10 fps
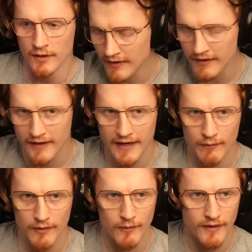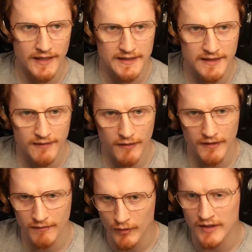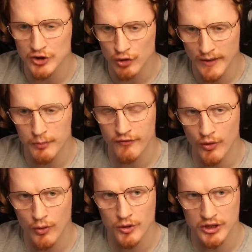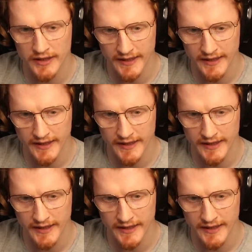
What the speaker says: Okay, well, I'm going to tread with caution